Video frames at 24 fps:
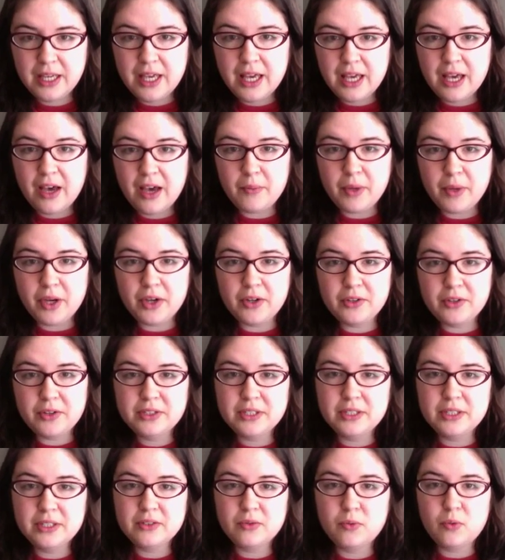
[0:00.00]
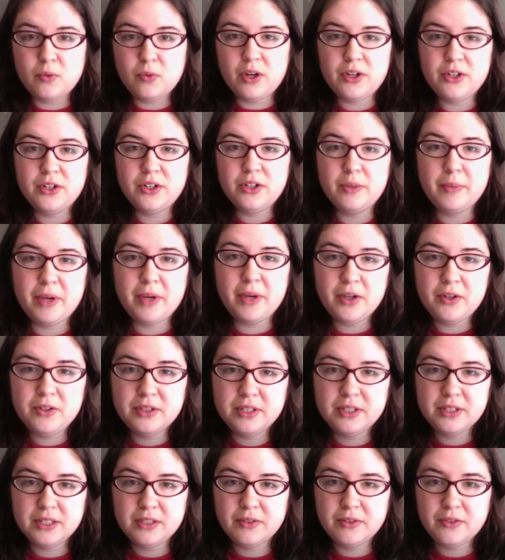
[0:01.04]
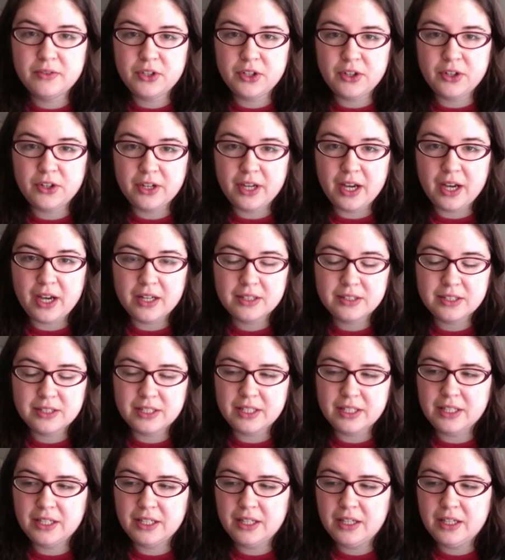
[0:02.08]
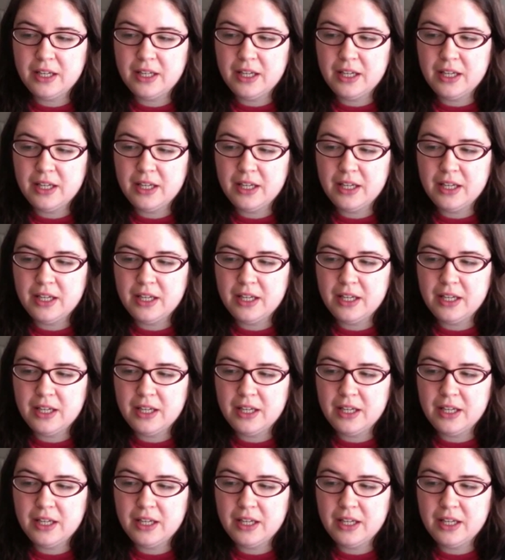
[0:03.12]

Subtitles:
have my own sense of wonder, my own sense of curiosity.